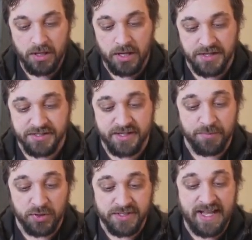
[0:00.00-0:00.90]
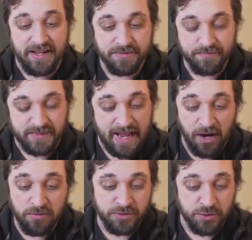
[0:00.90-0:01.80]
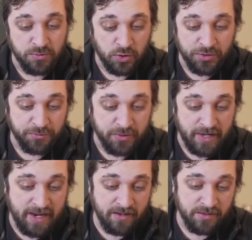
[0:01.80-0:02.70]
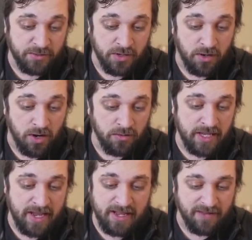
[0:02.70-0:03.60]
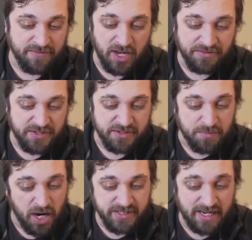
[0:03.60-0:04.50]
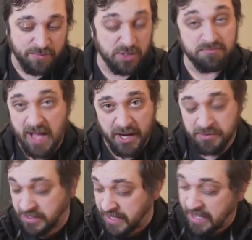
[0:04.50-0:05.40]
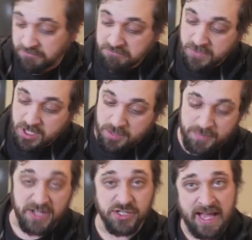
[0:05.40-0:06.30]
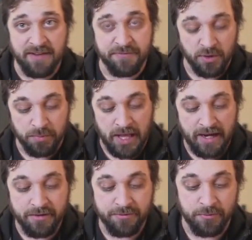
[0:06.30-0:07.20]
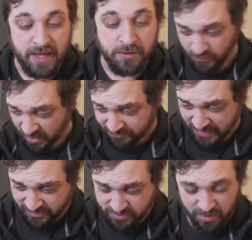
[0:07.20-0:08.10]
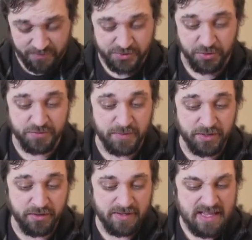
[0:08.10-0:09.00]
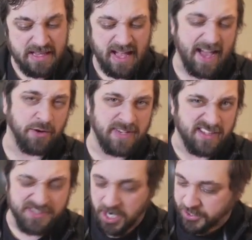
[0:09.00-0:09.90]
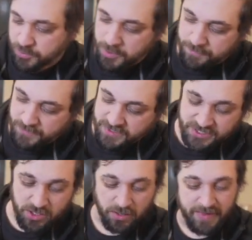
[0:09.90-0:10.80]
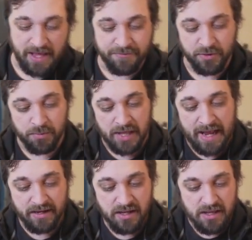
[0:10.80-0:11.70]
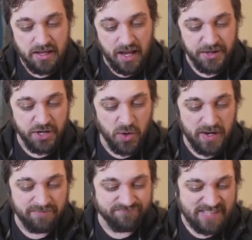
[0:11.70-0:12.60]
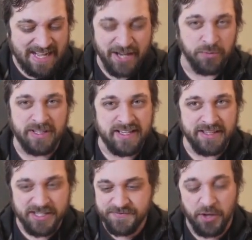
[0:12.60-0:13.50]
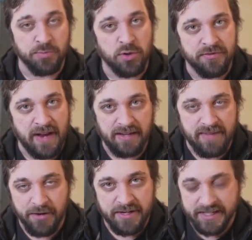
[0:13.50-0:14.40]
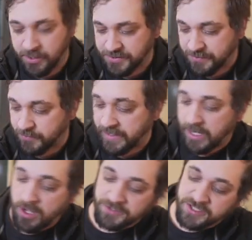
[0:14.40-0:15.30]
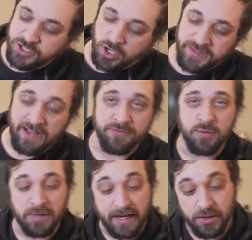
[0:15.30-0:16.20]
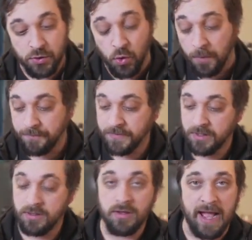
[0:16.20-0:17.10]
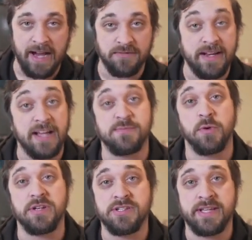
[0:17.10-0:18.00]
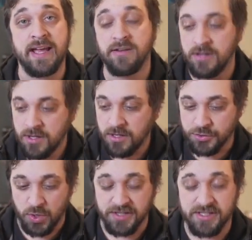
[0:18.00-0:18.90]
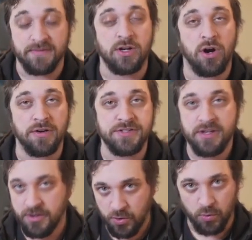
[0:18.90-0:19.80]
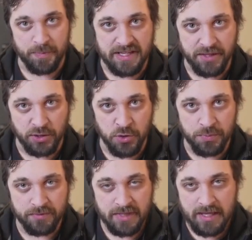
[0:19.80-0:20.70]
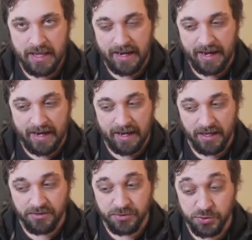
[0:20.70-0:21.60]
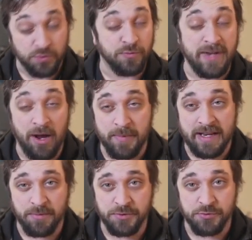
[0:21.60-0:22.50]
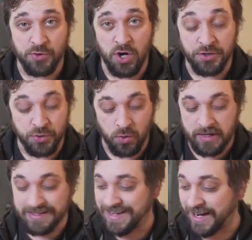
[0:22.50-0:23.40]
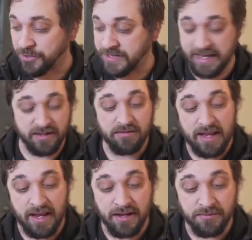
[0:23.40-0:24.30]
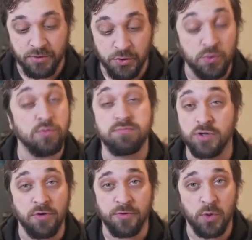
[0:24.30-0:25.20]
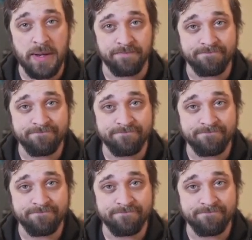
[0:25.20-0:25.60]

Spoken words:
It's as simple as that. Now you look through your hand and you go, okay, I've got this Mox Amber. I don't need that. Pitch that for a black through that effect of the Scourge Familiar. I don't need this Takenuma. Discard that for a black. And you know what? I don't really need this Fel to Profane. I don't need to kill something right now. I'll discard that for a black. Cool. Activate Asmodeus again, draw 7 cards, repeat the loop, and you've now been able to draw your entire deck, and you go for a win.